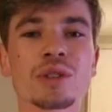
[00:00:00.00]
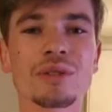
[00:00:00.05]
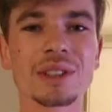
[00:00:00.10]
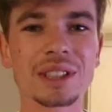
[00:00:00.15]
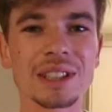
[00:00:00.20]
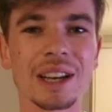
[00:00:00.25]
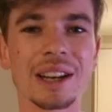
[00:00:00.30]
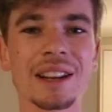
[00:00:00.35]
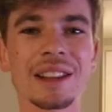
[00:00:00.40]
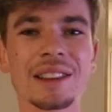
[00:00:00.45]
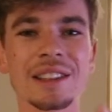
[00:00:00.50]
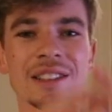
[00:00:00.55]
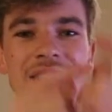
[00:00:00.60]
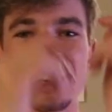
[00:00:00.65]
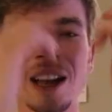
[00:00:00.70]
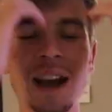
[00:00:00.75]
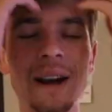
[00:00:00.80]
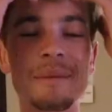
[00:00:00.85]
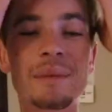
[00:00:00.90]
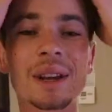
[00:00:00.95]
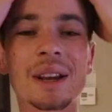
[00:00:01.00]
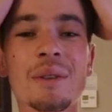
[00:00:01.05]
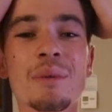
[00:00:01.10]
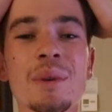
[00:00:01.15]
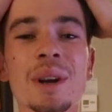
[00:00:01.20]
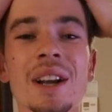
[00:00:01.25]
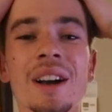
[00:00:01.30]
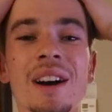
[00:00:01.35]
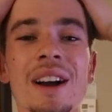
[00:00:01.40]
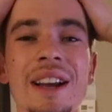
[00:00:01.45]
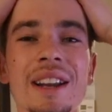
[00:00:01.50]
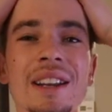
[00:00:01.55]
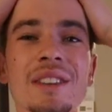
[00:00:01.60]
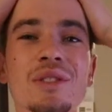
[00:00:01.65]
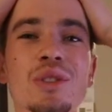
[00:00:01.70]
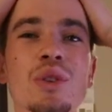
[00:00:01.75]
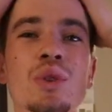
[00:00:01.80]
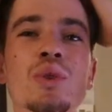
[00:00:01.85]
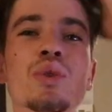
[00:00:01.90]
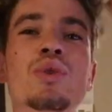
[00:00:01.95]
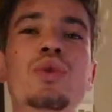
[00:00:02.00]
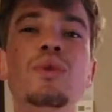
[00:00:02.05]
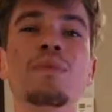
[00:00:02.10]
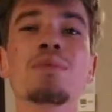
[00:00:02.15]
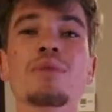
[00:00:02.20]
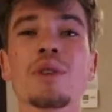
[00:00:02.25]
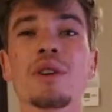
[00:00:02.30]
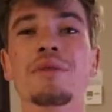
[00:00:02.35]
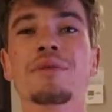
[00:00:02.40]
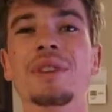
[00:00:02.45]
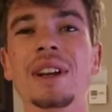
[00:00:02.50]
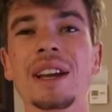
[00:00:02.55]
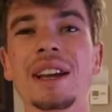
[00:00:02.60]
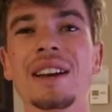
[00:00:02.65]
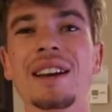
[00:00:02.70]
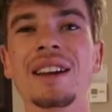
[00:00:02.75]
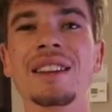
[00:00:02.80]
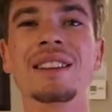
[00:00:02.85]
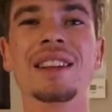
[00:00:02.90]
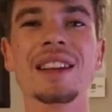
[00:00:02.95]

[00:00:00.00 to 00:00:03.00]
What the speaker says: of exciting things are happening. We are heading to Dubrovnik, and